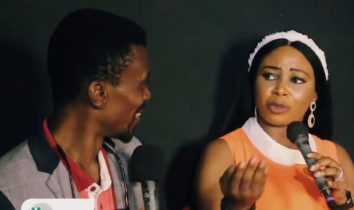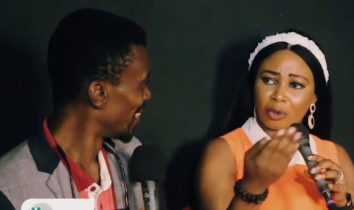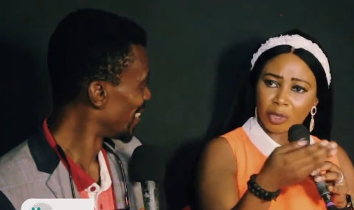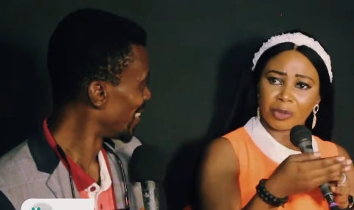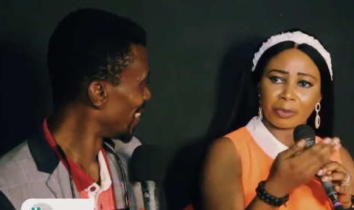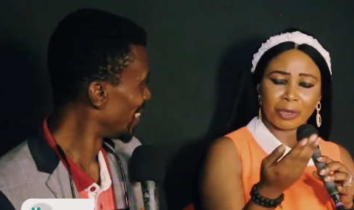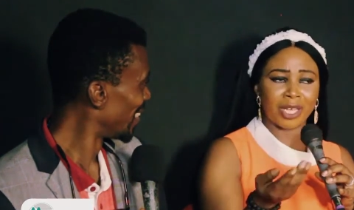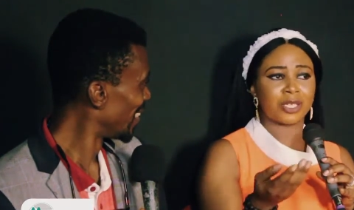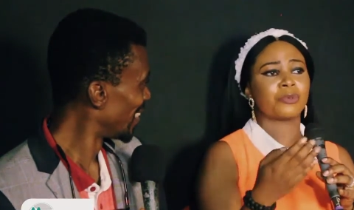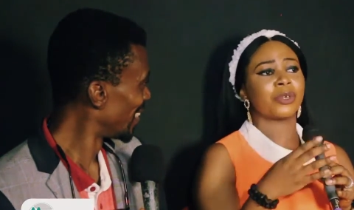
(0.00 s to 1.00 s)
Speaker 1: able to coach people
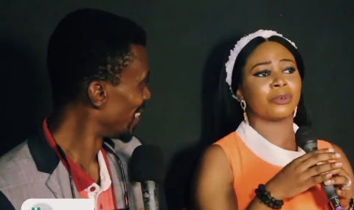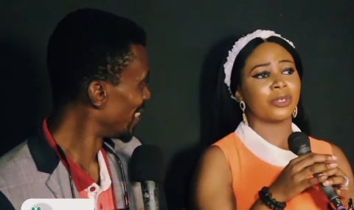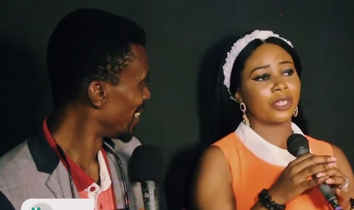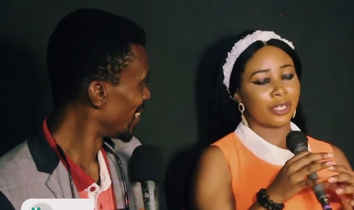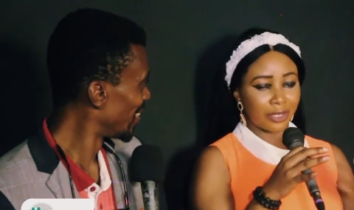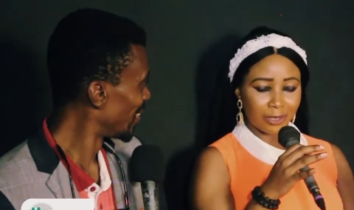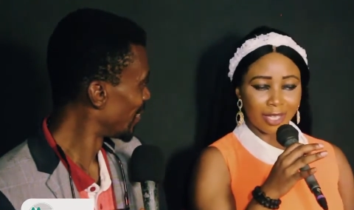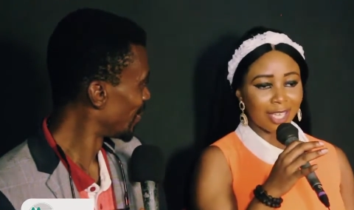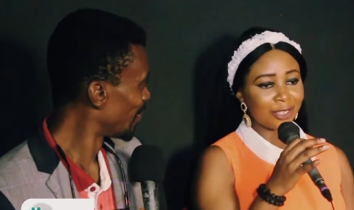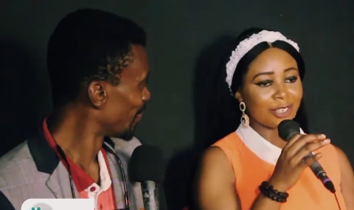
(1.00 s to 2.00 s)
as well. So
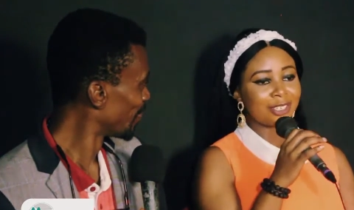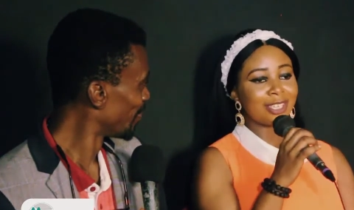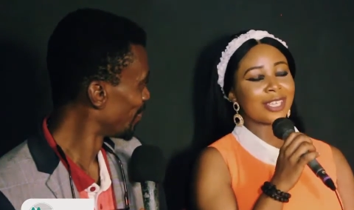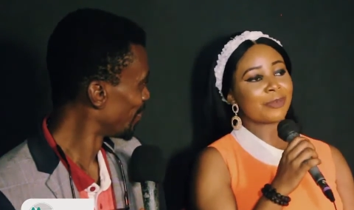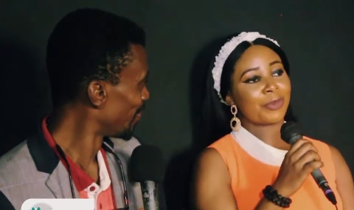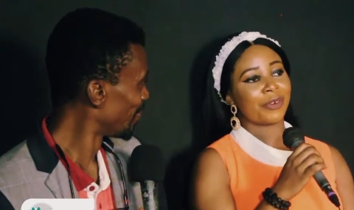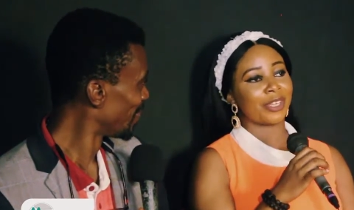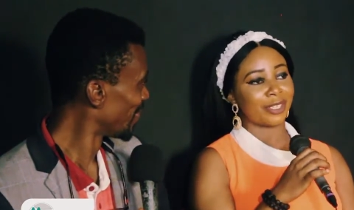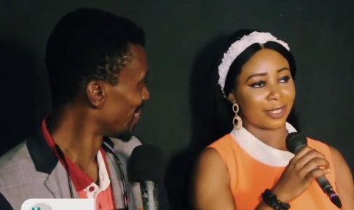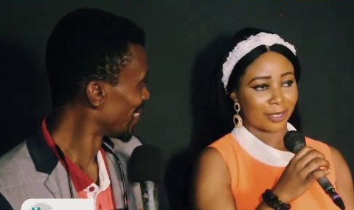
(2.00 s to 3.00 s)
that's just the
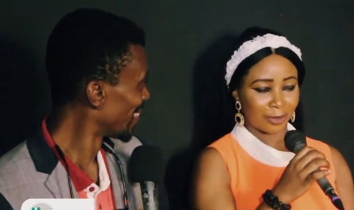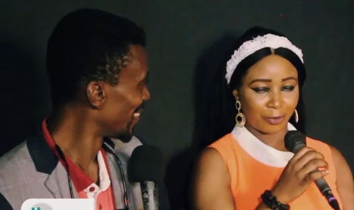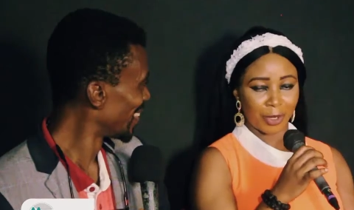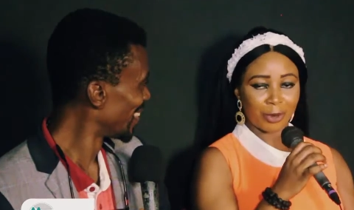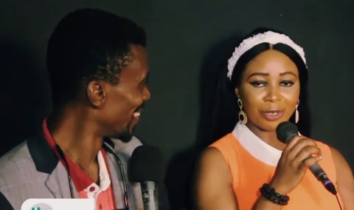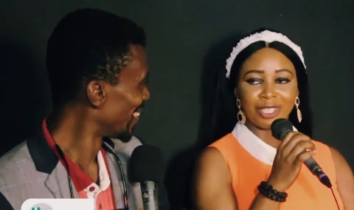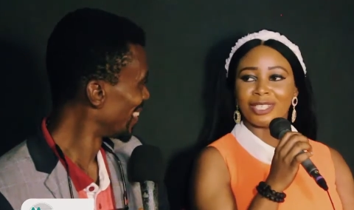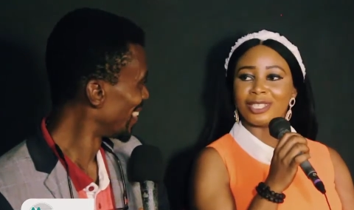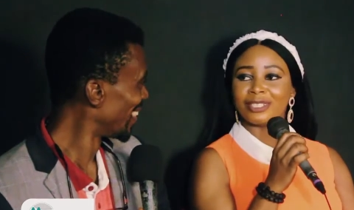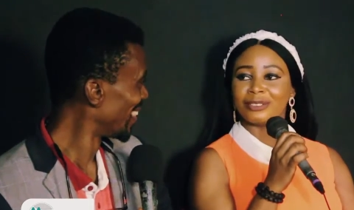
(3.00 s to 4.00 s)
experience we all
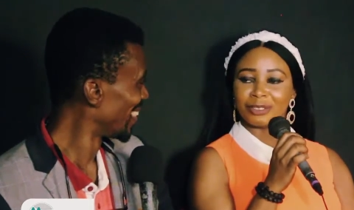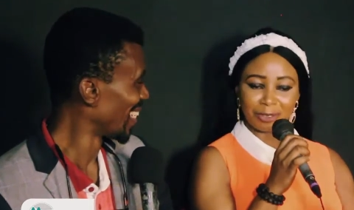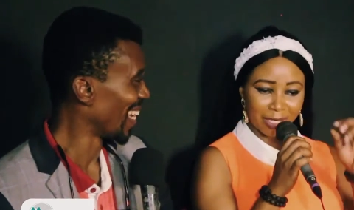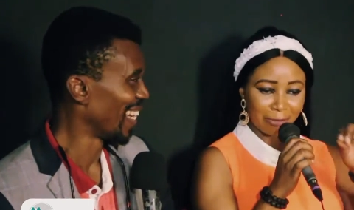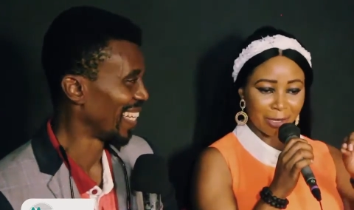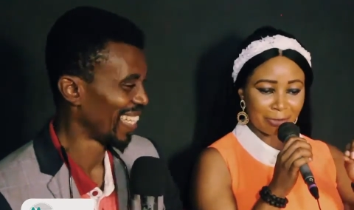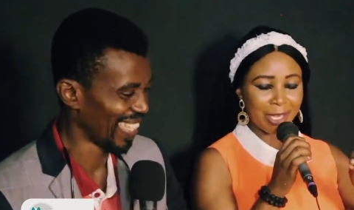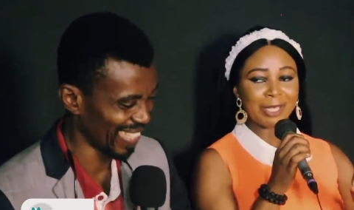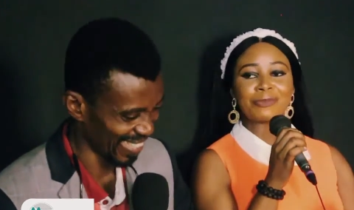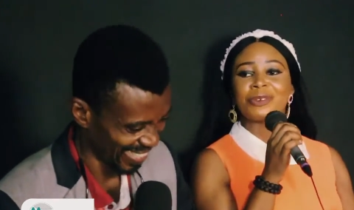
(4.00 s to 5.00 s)
need. There must
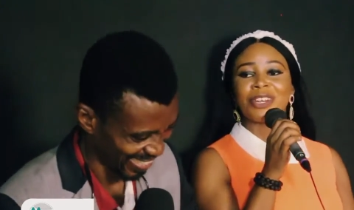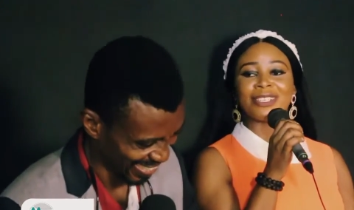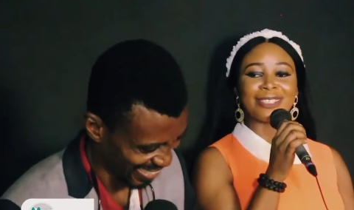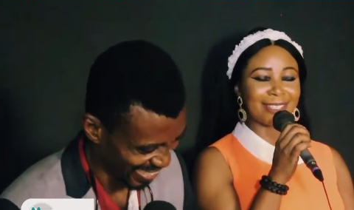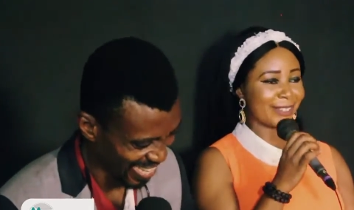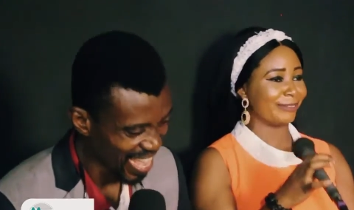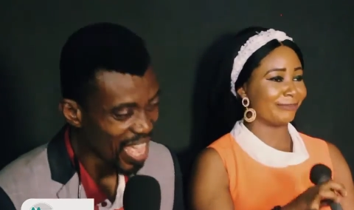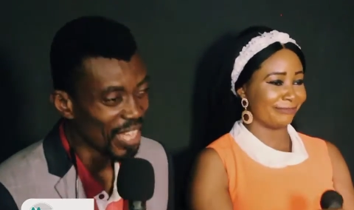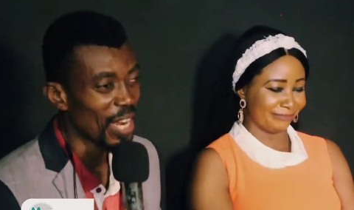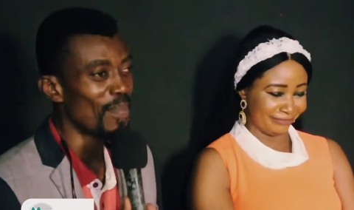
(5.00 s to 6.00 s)
be experience.
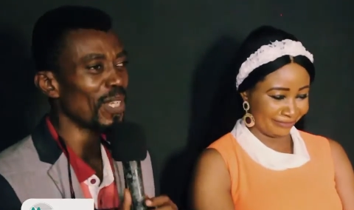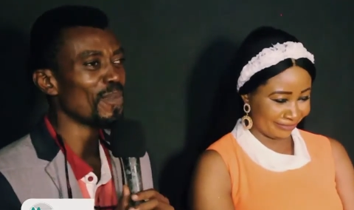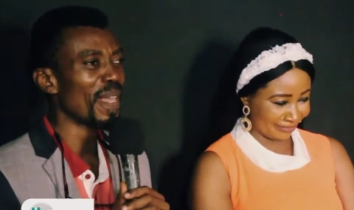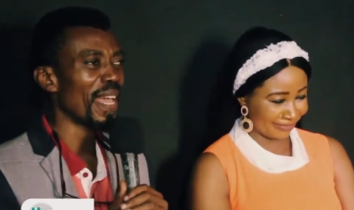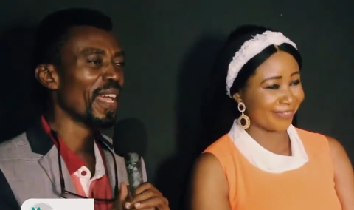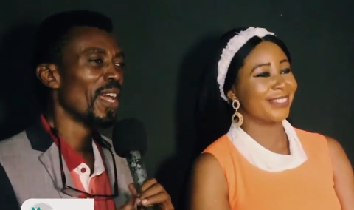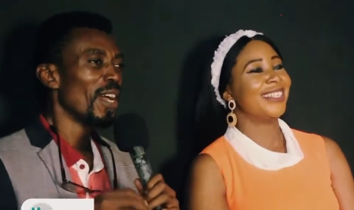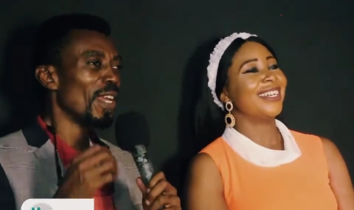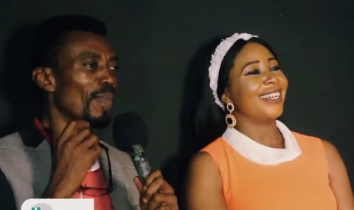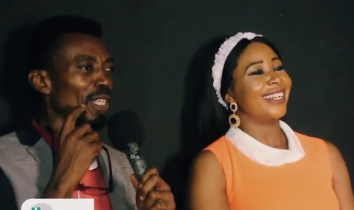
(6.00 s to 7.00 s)
Speaker 2: there must be
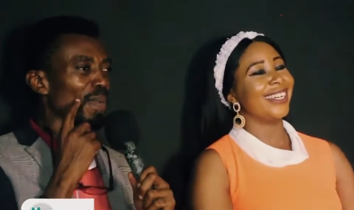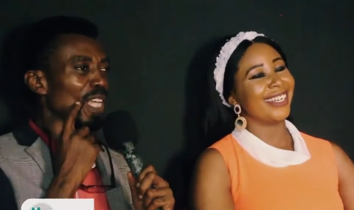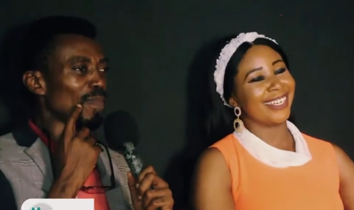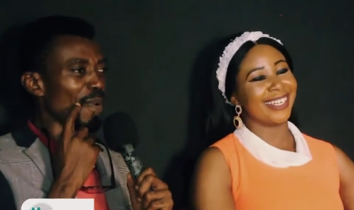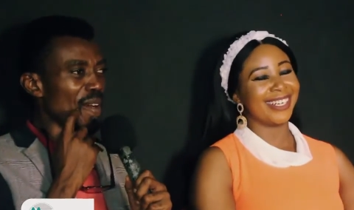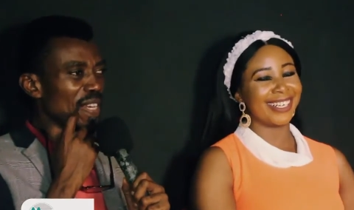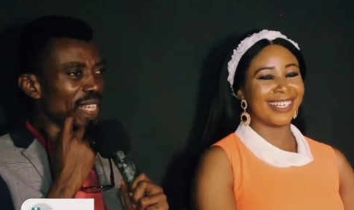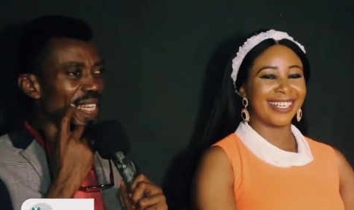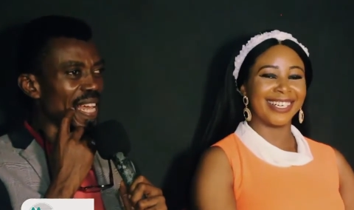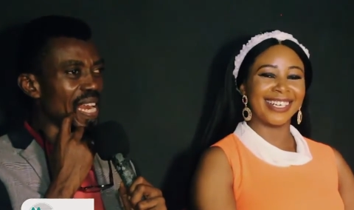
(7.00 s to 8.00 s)
there must be
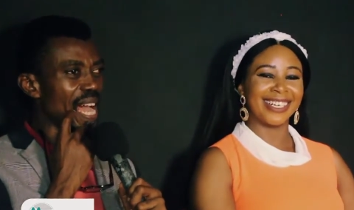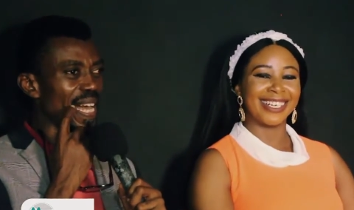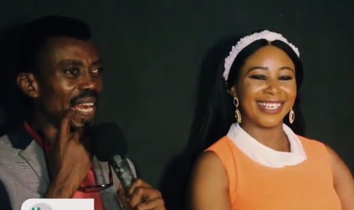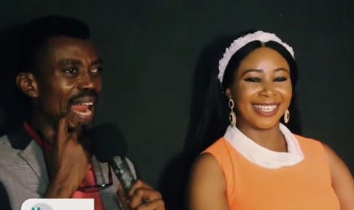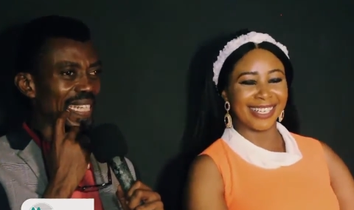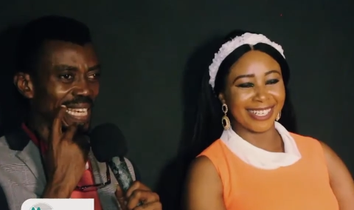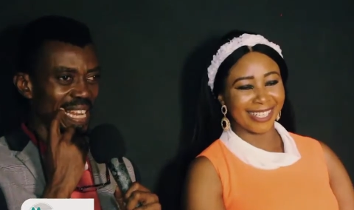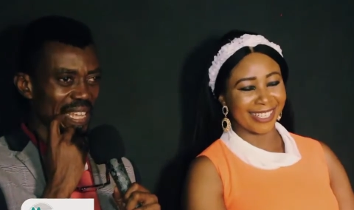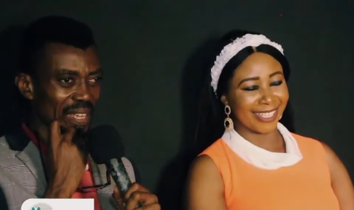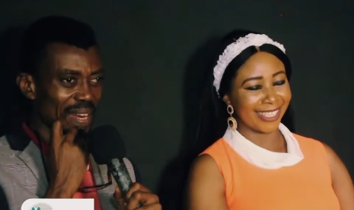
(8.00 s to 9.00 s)
experience. And then uh,
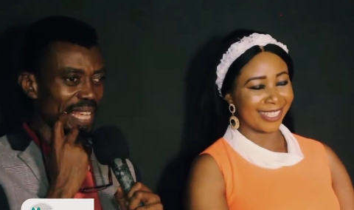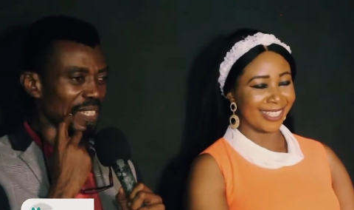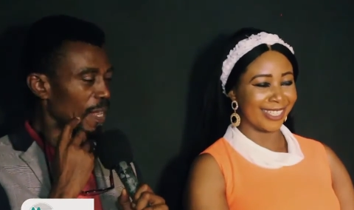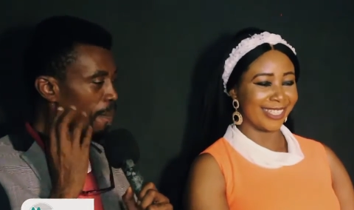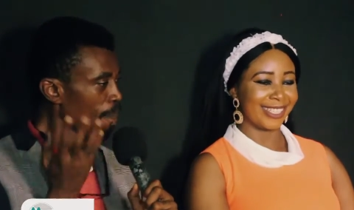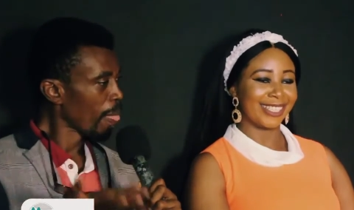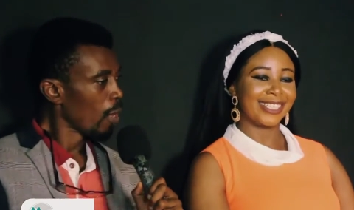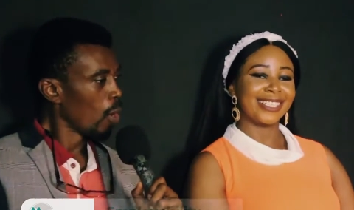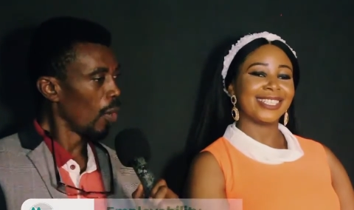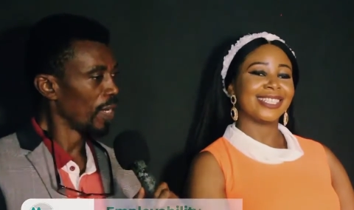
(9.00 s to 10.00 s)
lastly, lastly,
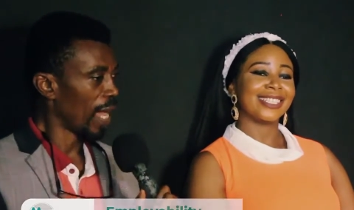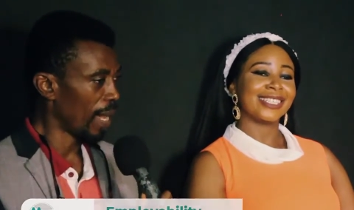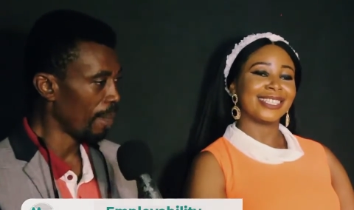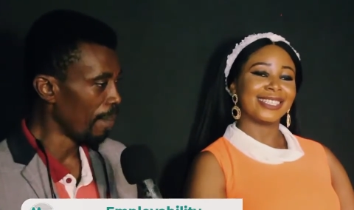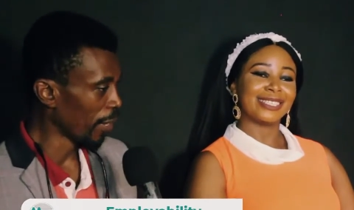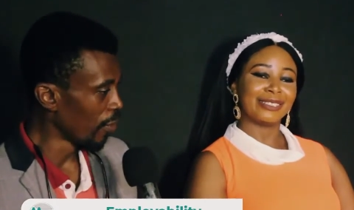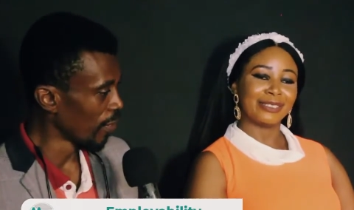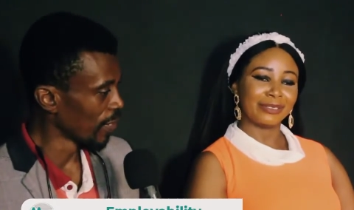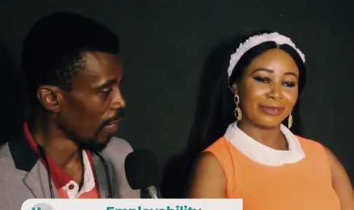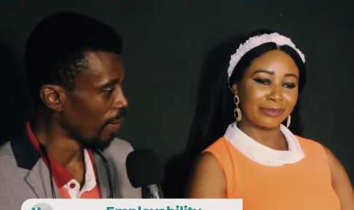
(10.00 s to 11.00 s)
on that making
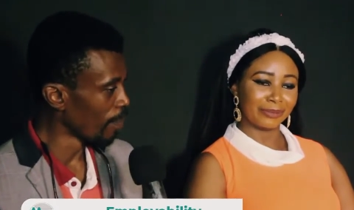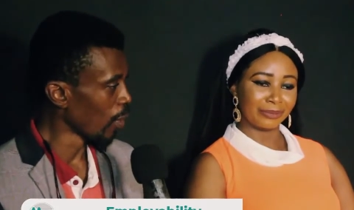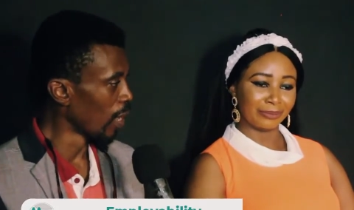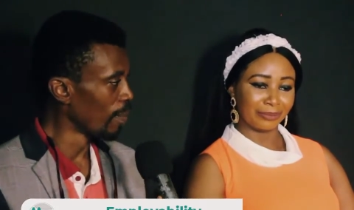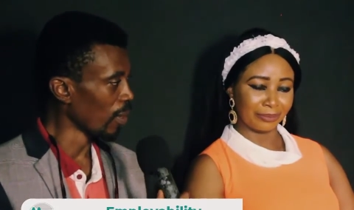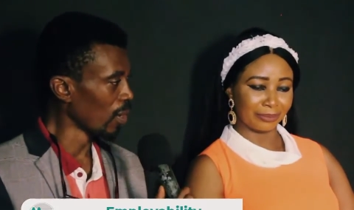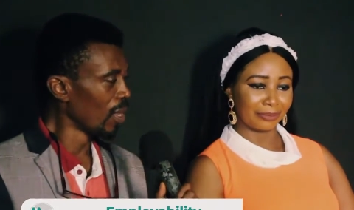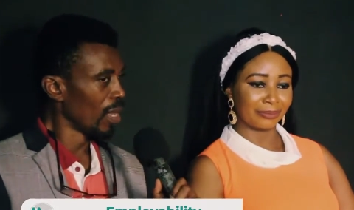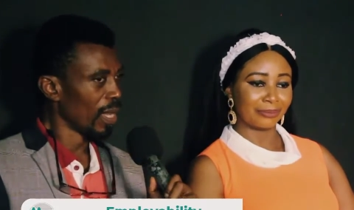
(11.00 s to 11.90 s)
yourself employable